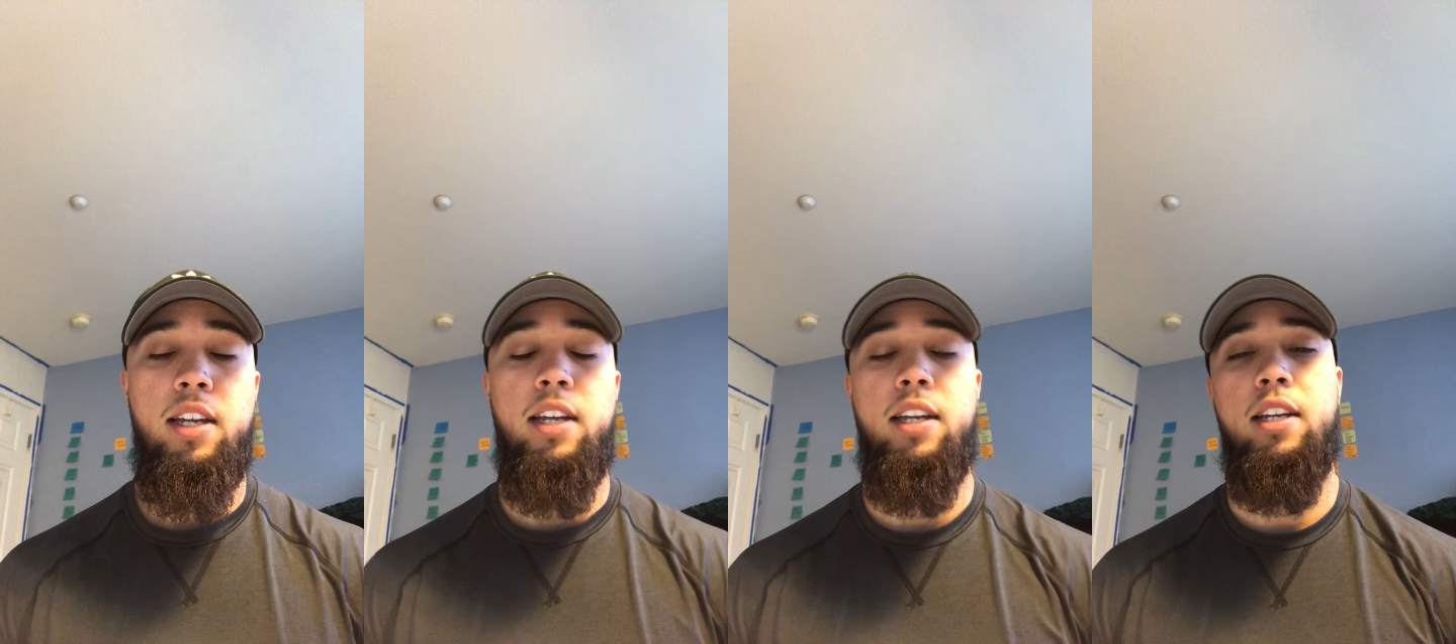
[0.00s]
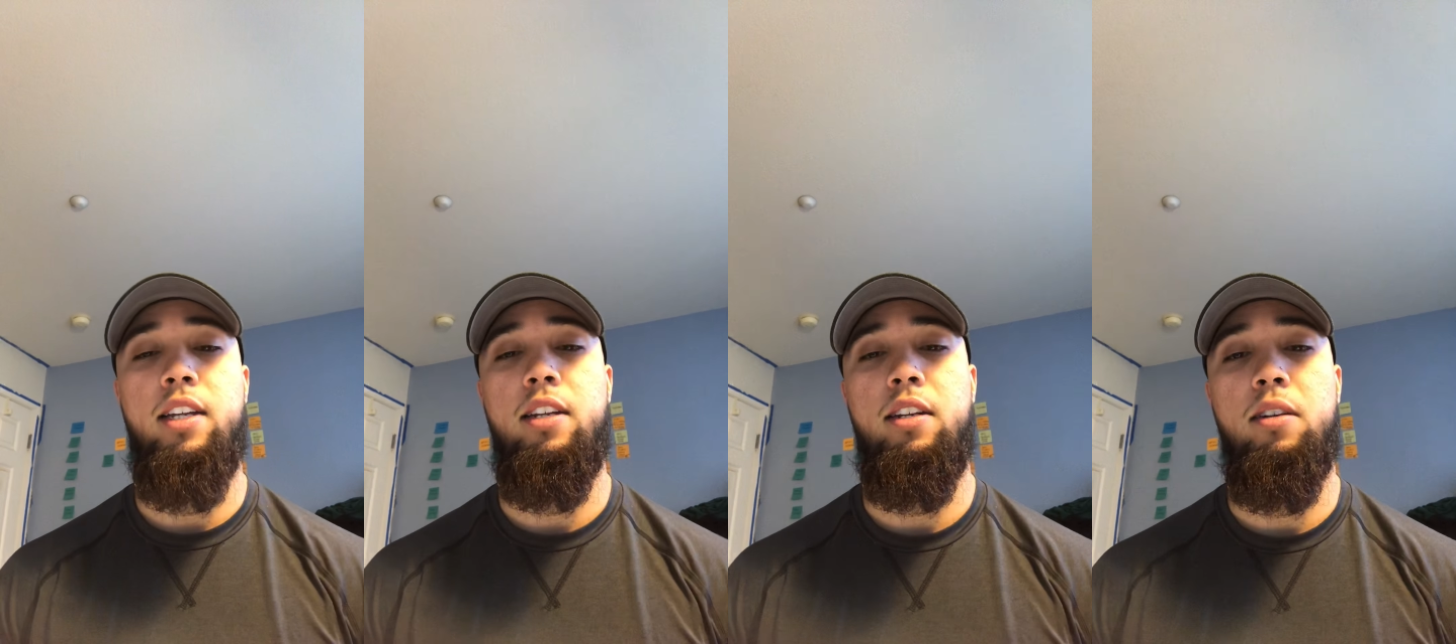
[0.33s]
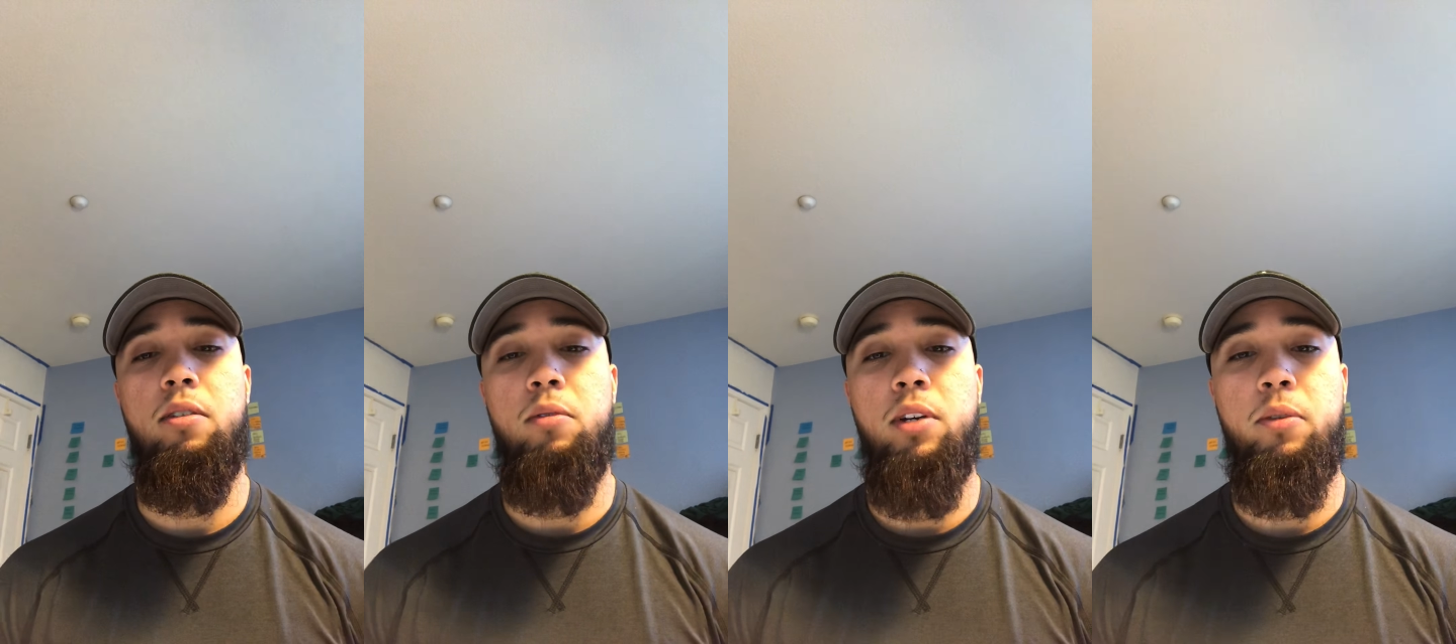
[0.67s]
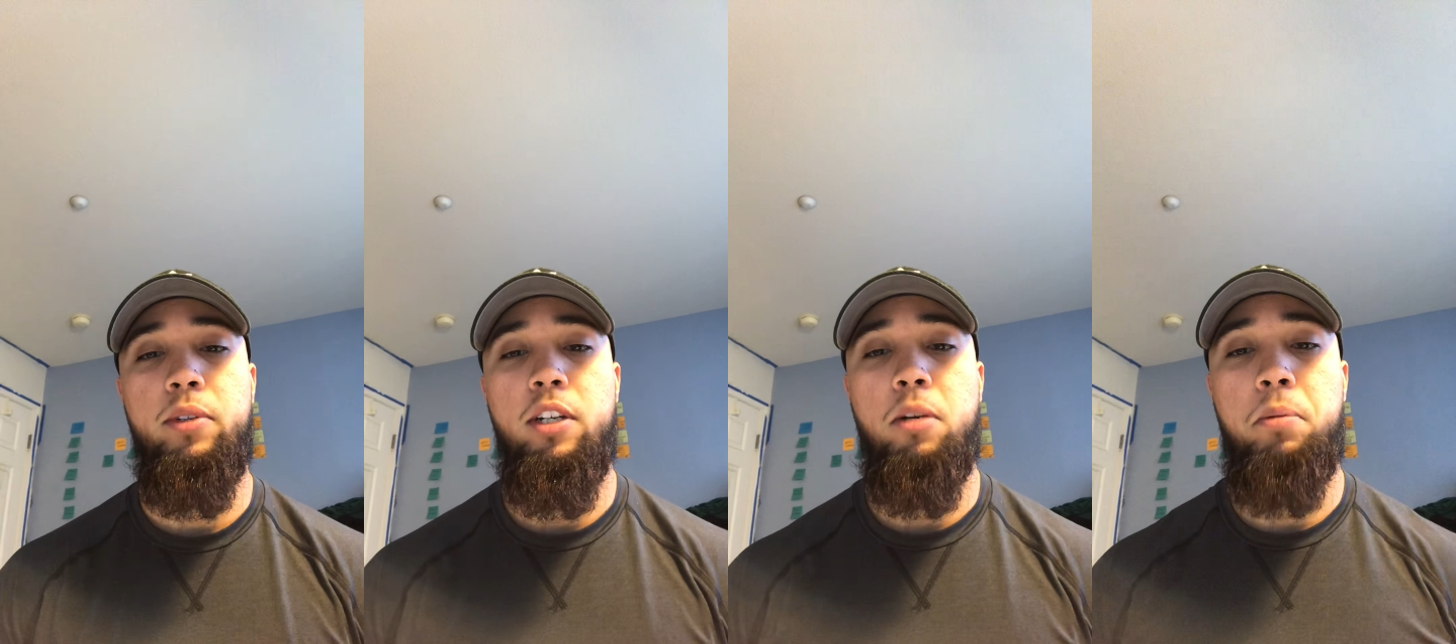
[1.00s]
and what
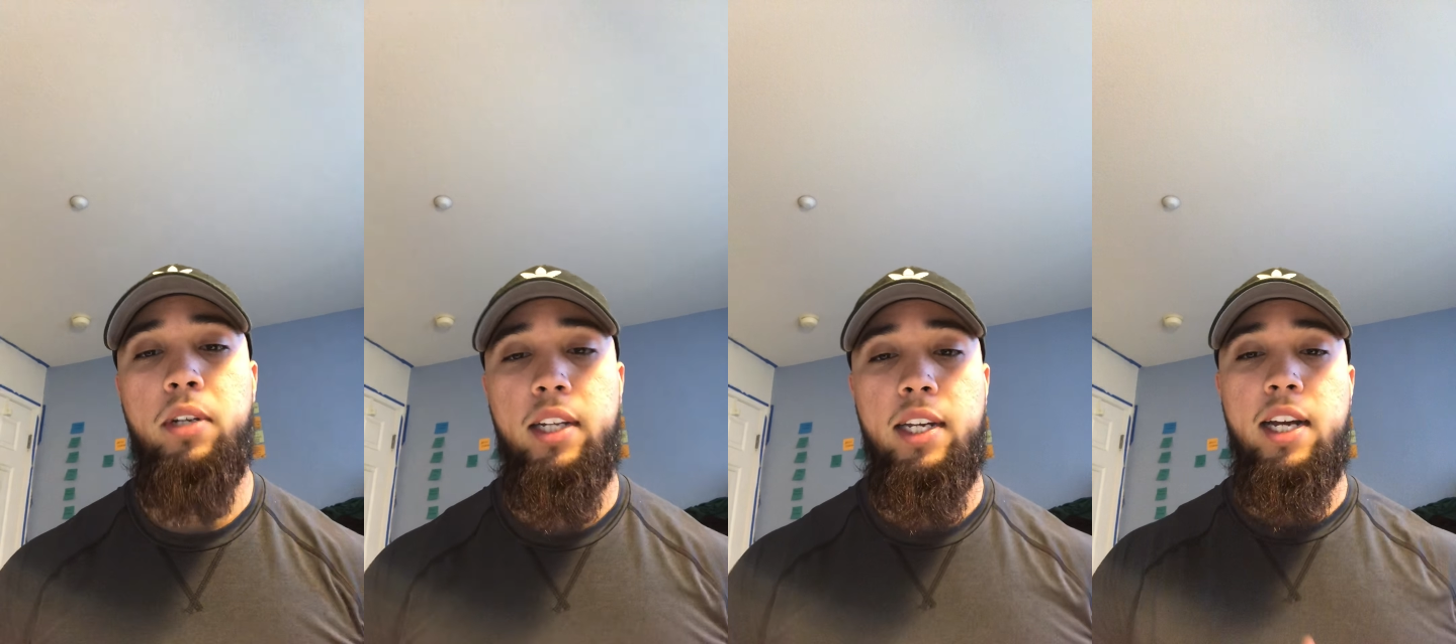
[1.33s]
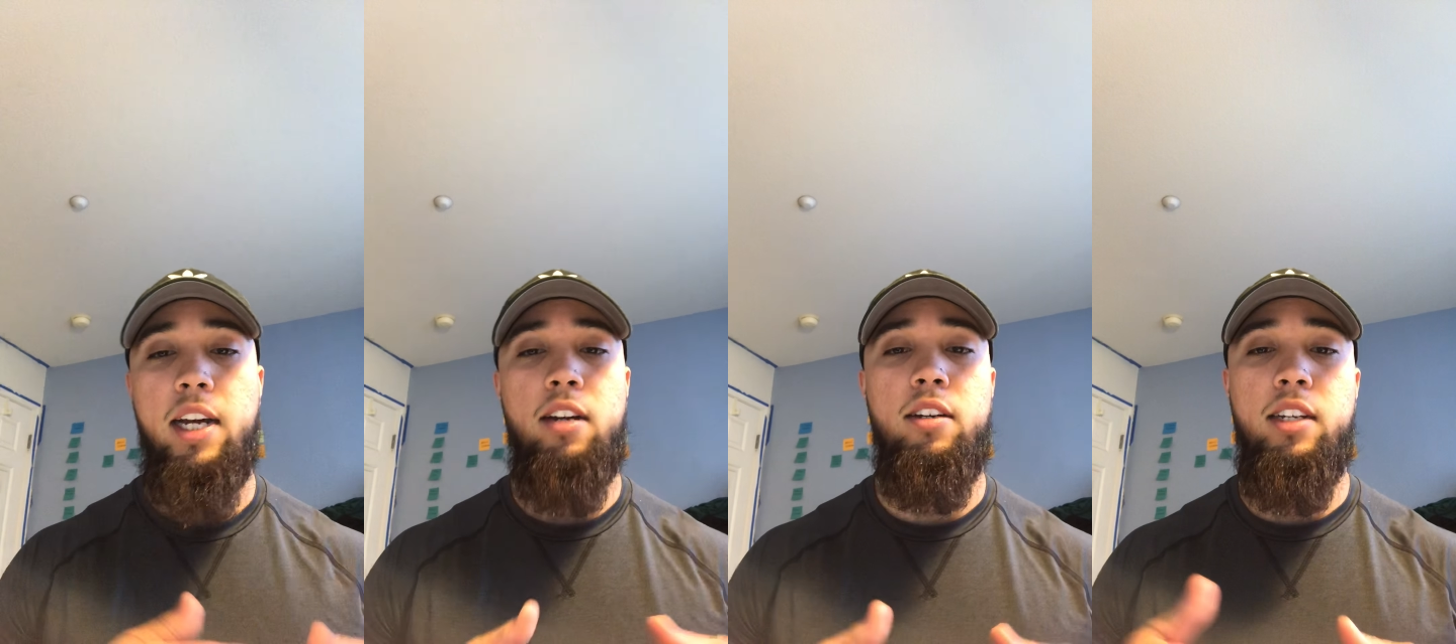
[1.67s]
we are putting out